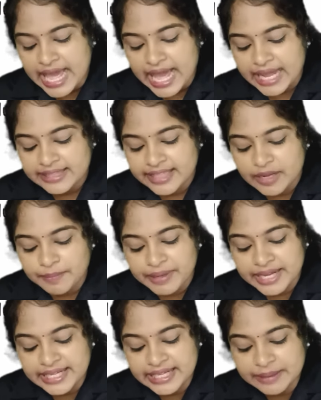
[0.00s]
and they are
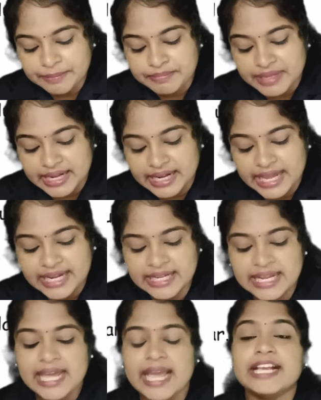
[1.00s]
mainly marine,
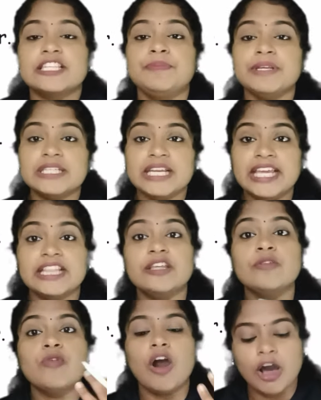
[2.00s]
especially in the
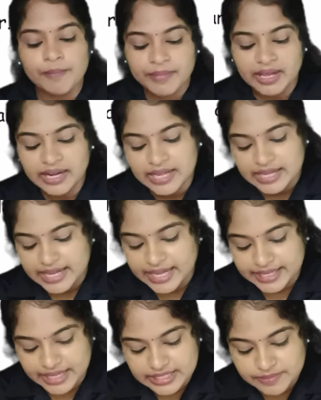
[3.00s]
warmer
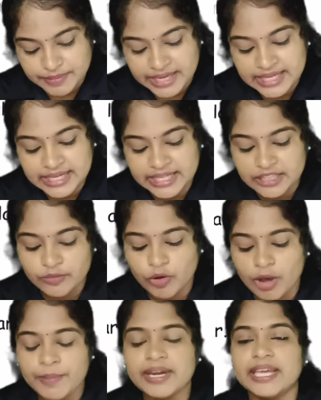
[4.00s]
areas. Mainly in the
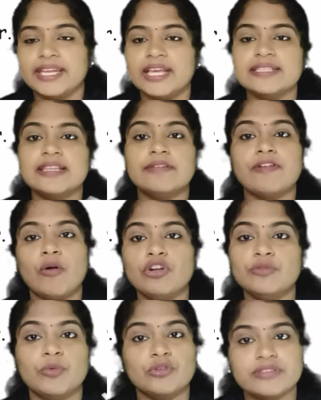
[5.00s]
warmer areas, they are
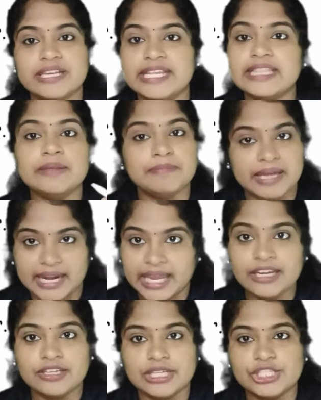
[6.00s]
found mostly in the
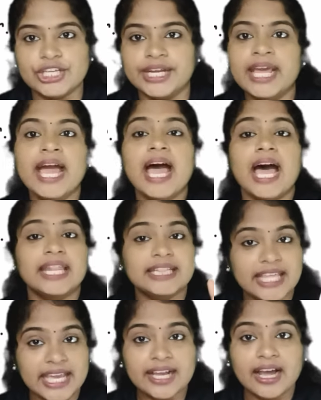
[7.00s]
marine region, and
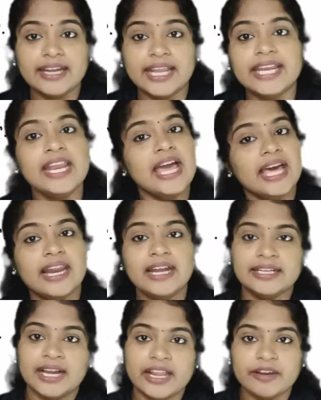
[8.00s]
they contain
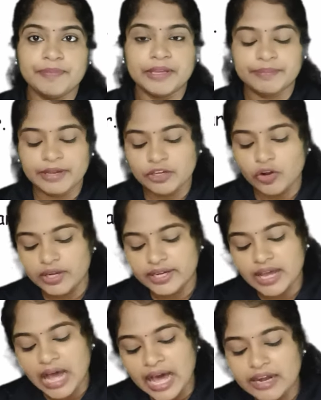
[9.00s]
red color pigment called
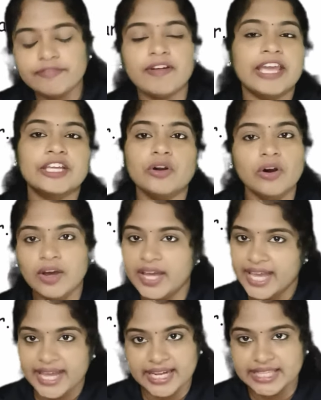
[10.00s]

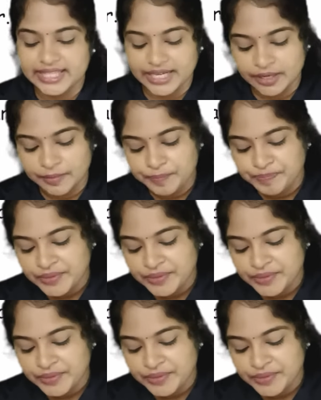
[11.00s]
R-phycoerythrin.